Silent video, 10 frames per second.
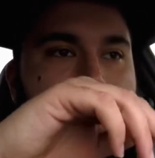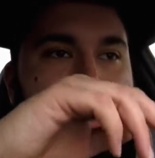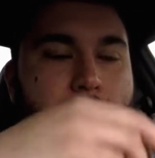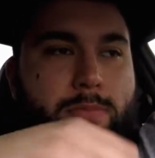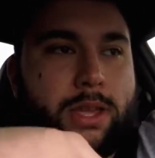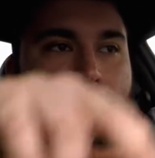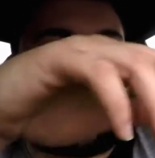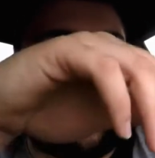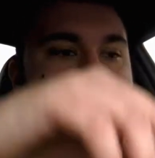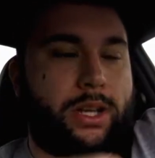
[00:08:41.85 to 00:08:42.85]
to make the
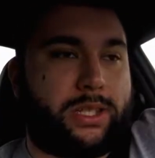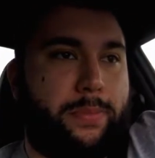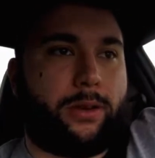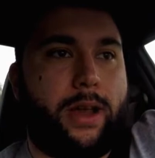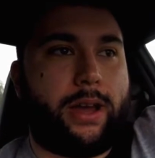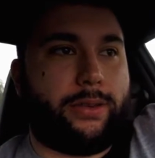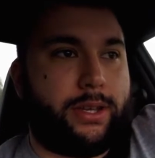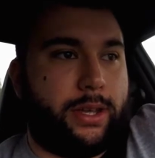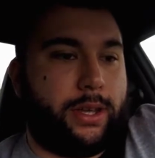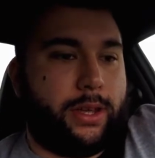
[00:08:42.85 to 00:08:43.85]
car want to spin around.
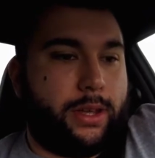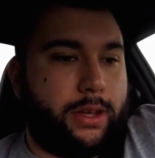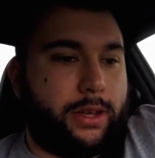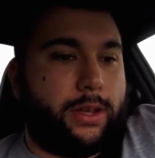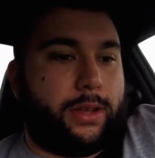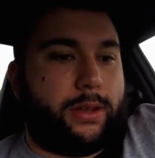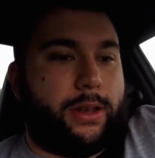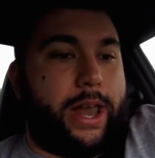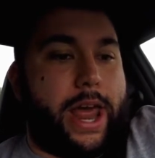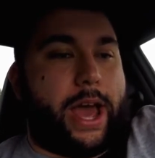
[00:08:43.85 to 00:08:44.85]

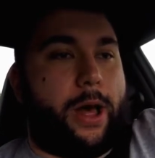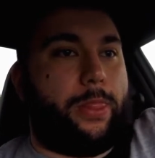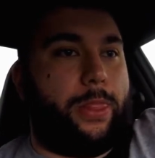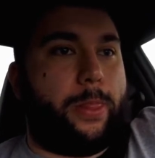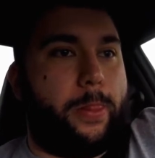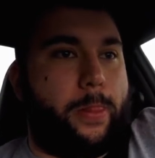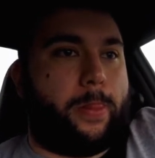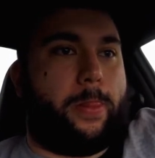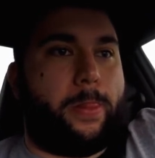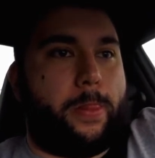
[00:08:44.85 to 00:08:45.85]
Now,
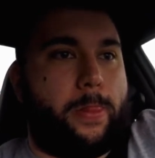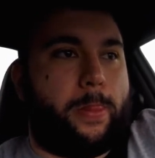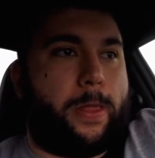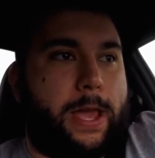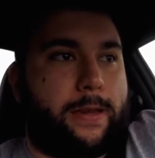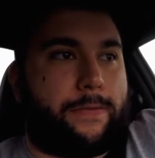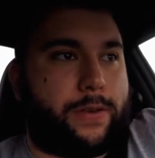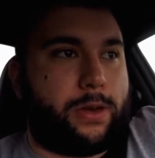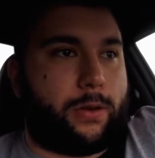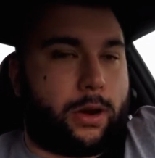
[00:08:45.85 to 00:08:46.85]
if
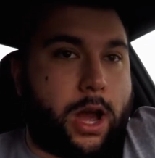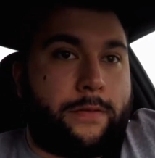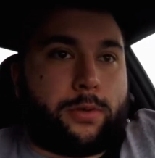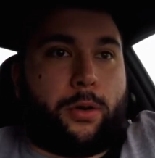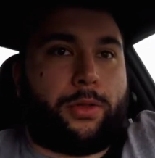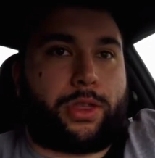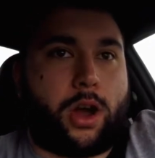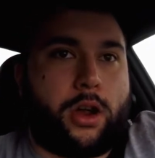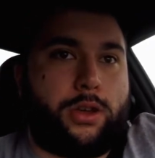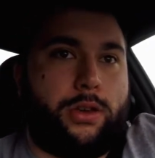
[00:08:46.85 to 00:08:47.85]
you are comfortable with the
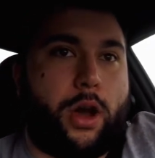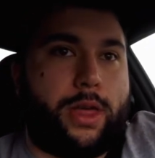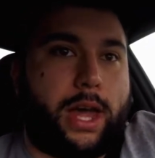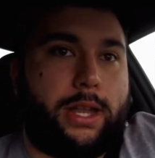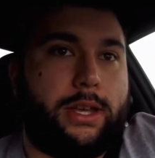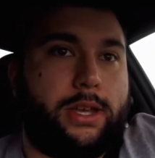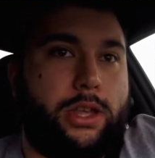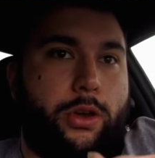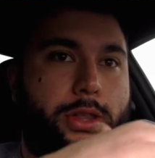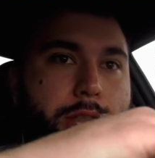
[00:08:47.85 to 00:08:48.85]
car, you know that you can